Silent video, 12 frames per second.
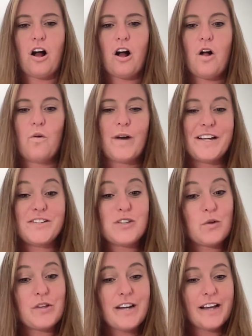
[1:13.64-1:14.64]
All right,
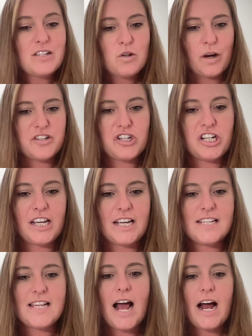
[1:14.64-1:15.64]
so the next question
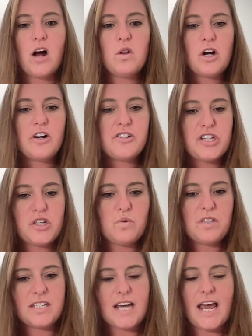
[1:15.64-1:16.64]
is, how long do you
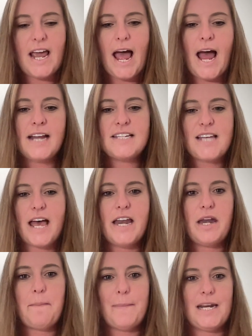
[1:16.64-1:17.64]
stay at
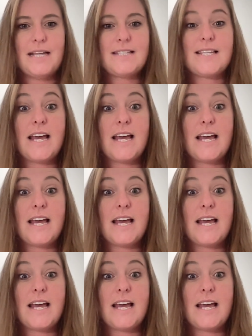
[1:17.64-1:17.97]
10 minutes?